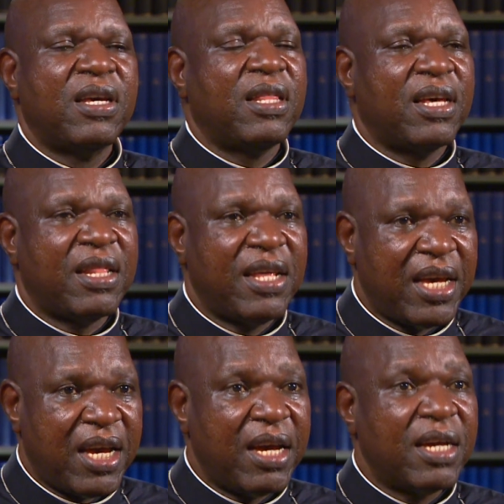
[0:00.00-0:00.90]
They are
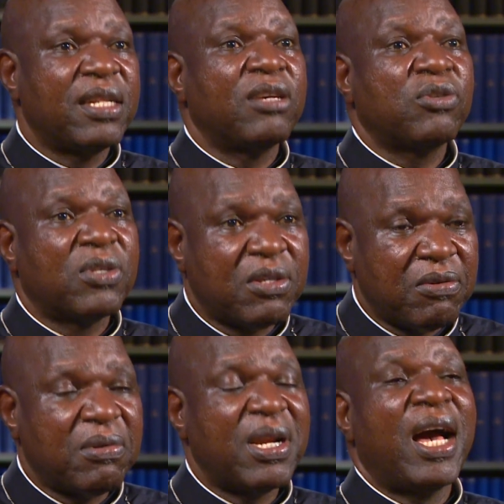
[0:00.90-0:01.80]
there, the
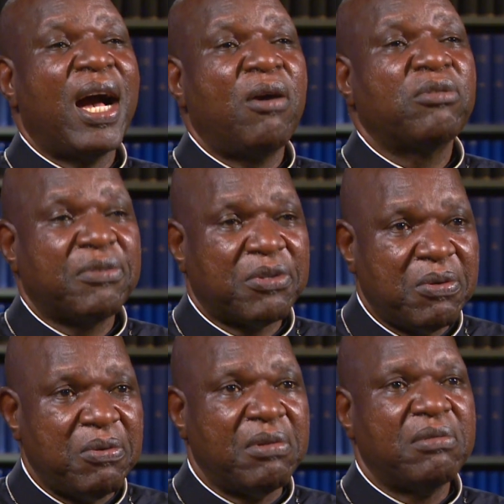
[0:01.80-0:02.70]
children are out of
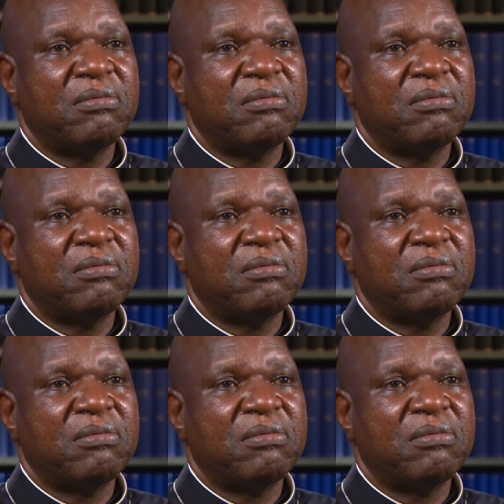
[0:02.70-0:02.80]
school.